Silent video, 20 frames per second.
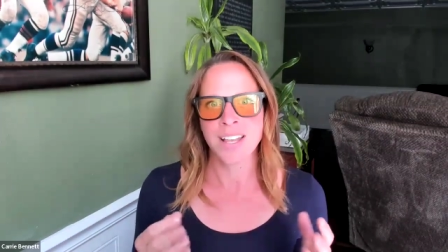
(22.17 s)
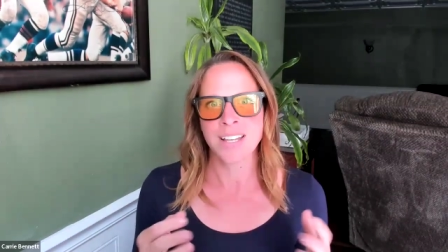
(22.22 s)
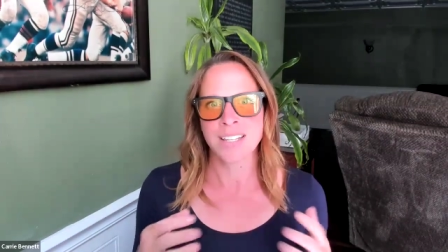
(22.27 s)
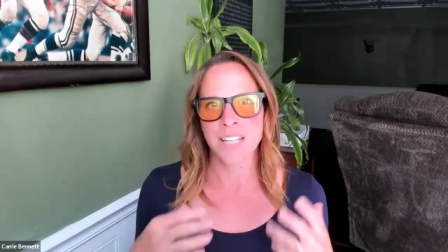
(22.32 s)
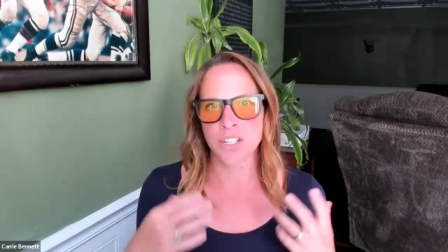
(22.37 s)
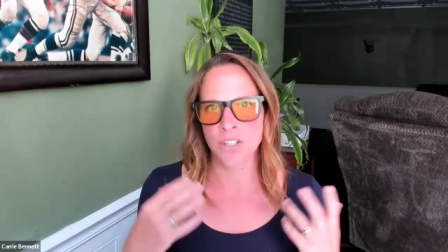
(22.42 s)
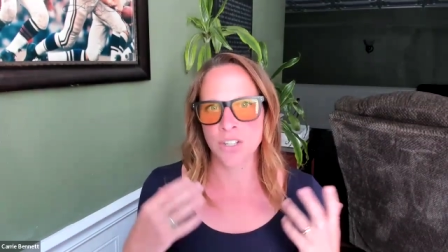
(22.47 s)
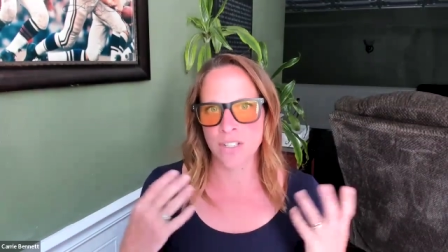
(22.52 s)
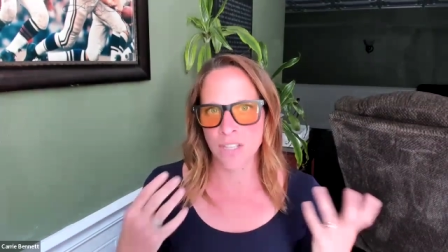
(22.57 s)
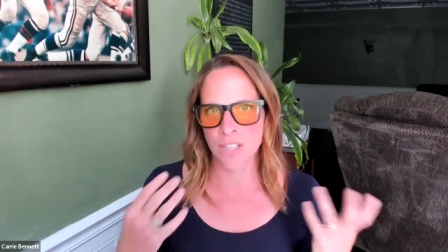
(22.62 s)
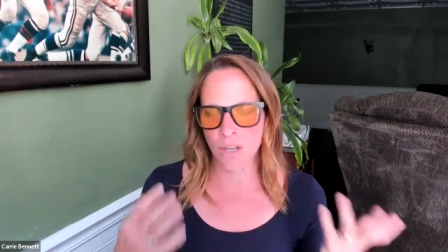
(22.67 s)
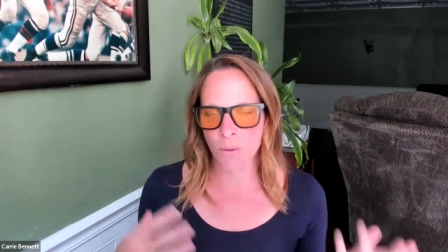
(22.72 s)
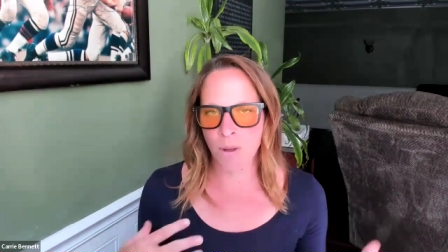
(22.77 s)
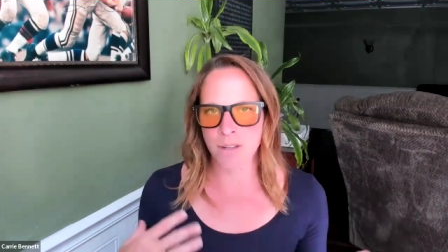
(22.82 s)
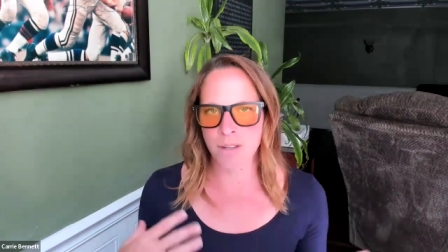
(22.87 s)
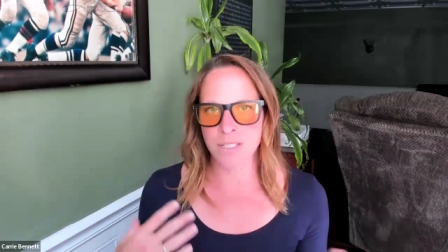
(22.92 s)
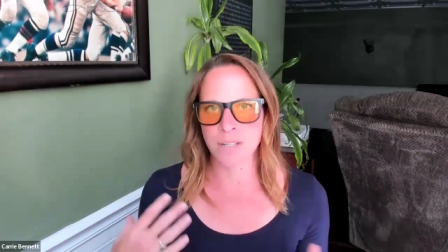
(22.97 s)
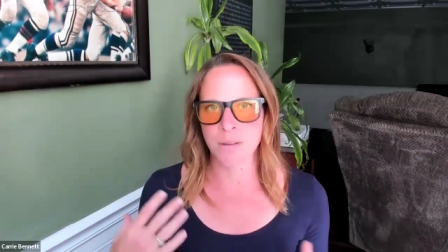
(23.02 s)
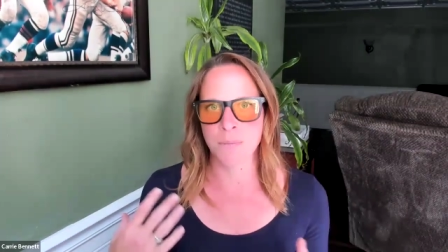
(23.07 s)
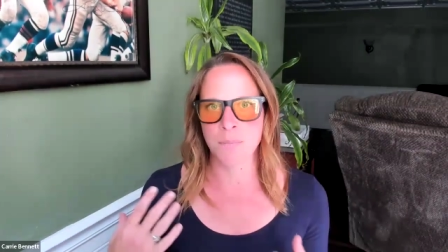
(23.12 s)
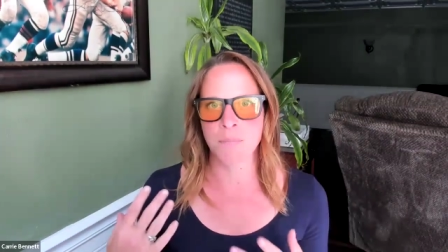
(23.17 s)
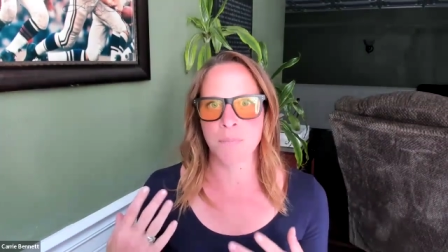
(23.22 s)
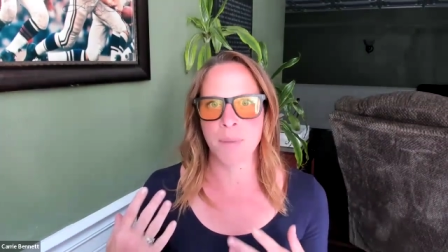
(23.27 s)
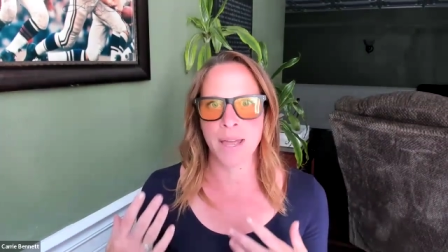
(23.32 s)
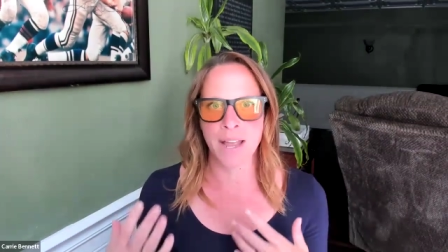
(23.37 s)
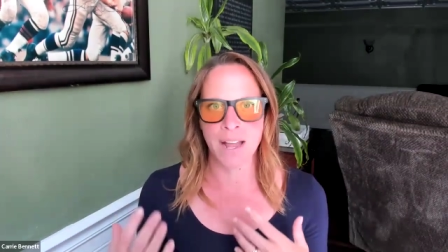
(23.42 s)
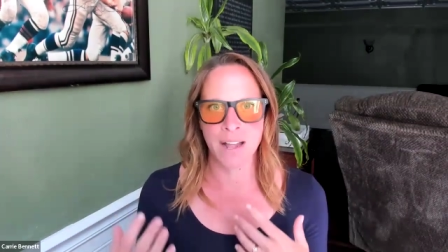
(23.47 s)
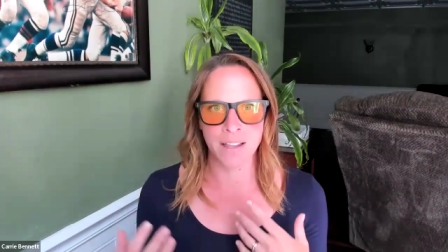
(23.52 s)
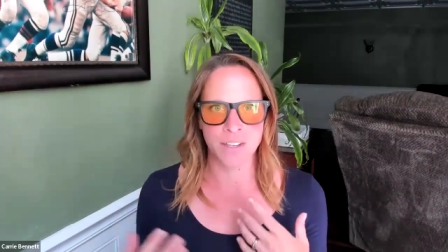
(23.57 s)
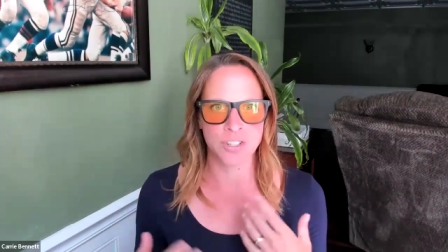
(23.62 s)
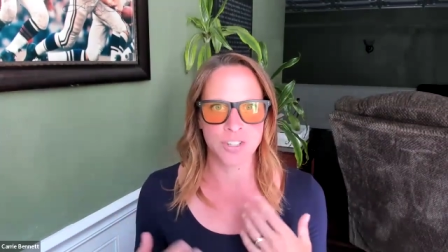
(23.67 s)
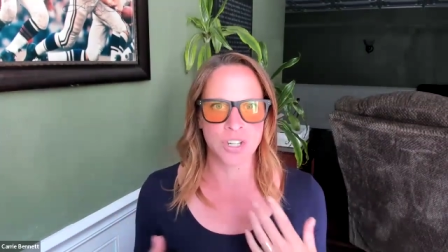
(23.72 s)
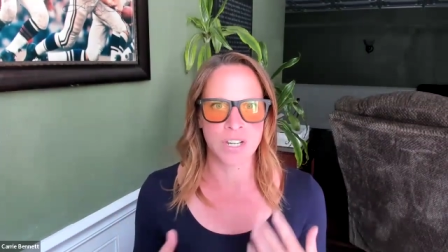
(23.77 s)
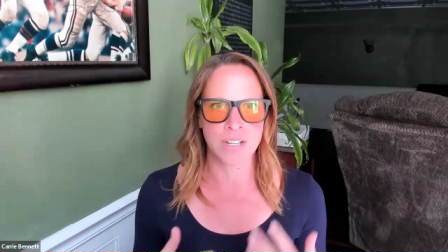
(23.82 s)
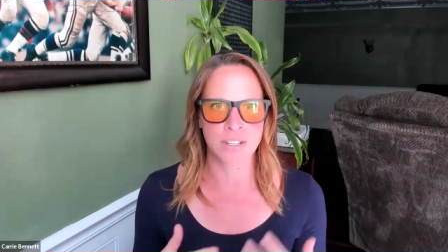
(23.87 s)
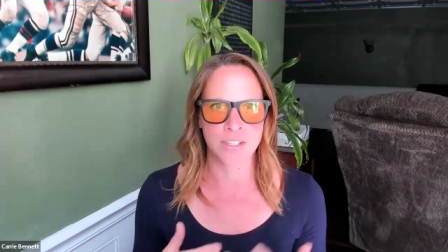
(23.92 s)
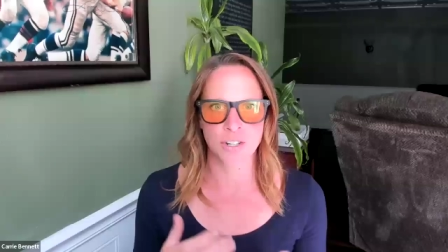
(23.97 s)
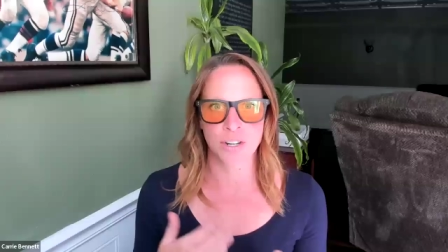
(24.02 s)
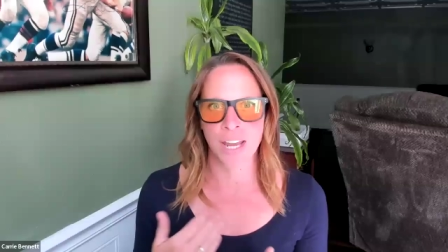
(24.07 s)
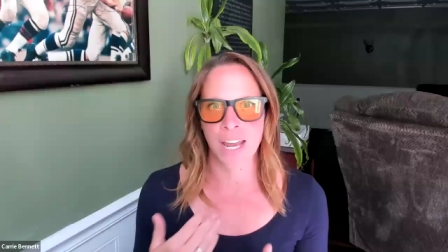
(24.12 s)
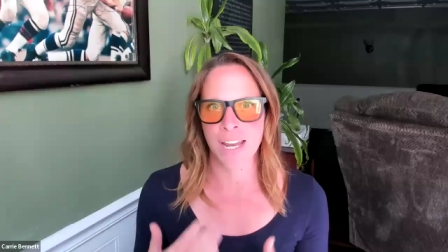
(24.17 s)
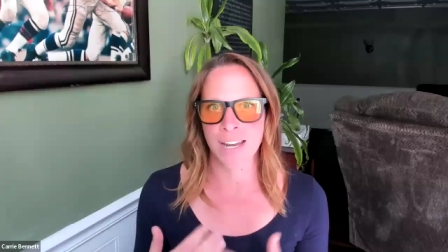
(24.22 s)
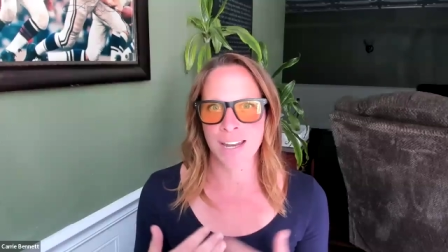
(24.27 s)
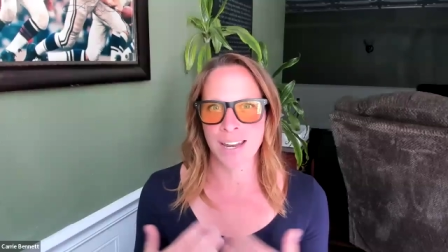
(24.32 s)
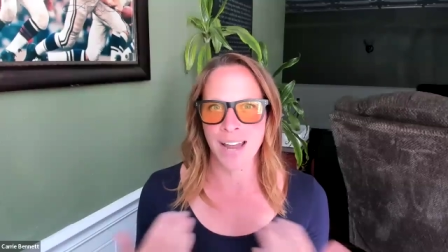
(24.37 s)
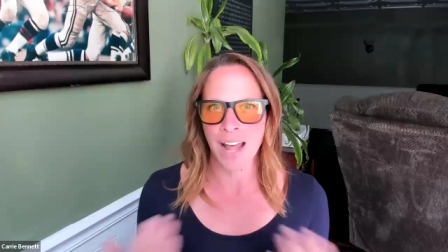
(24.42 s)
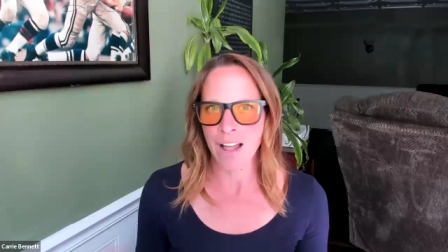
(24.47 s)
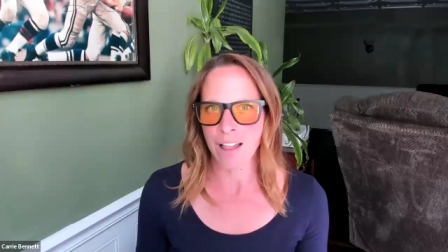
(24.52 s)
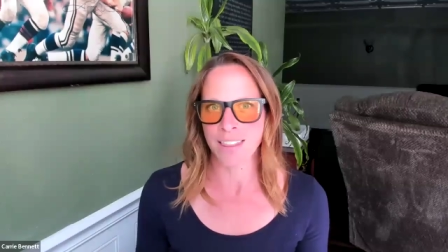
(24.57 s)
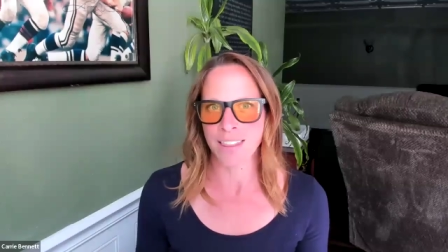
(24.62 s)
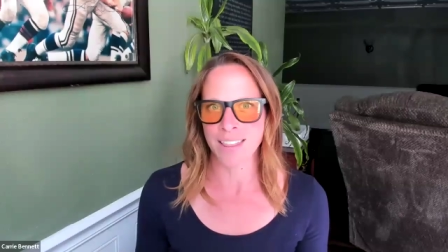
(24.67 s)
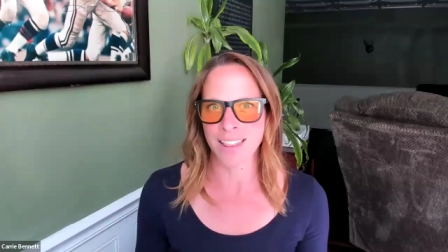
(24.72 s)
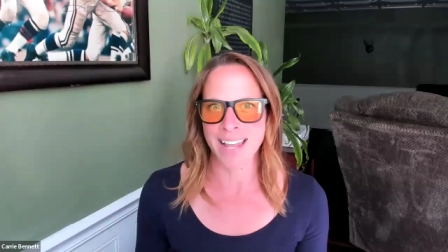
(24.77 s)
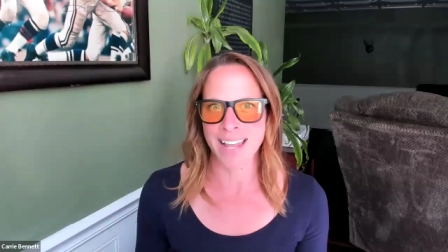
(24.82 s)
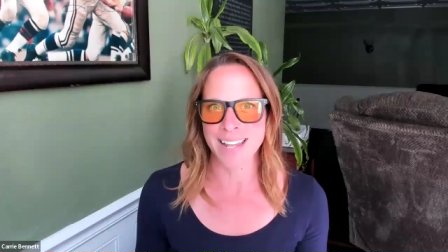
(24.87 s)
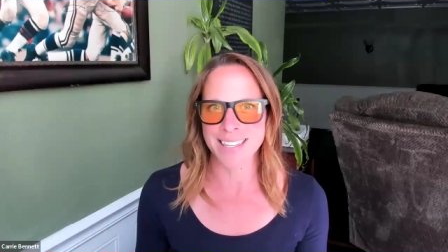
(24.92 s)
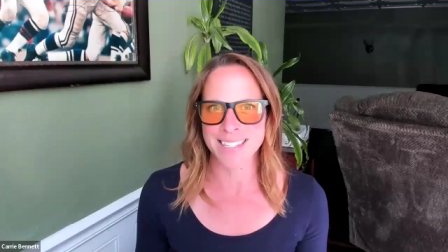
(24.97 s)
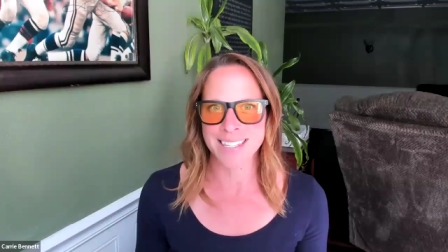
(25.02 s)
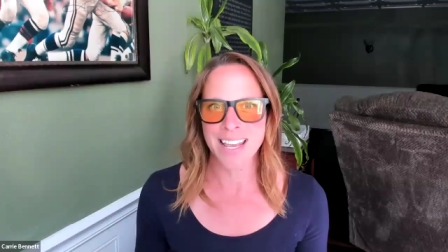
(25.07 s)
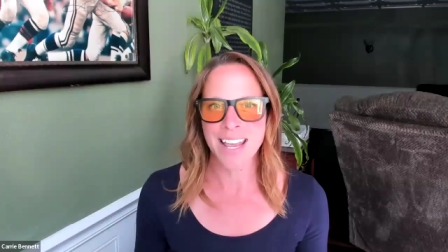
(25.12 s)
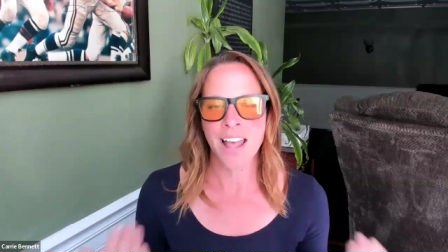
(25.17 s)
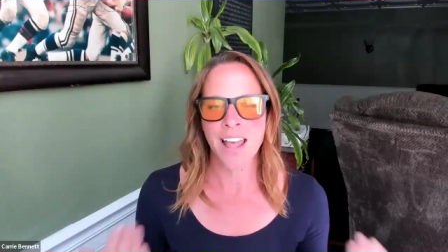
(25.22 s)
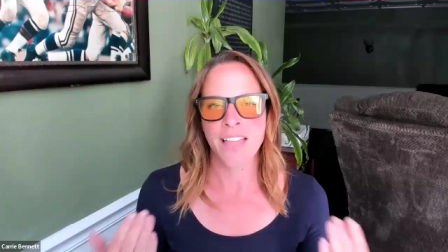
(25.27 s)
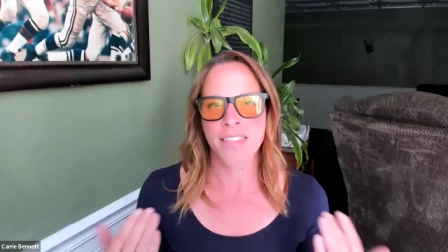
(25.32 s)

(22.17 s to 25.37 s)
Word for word: such as the quantum biology and circadian health lens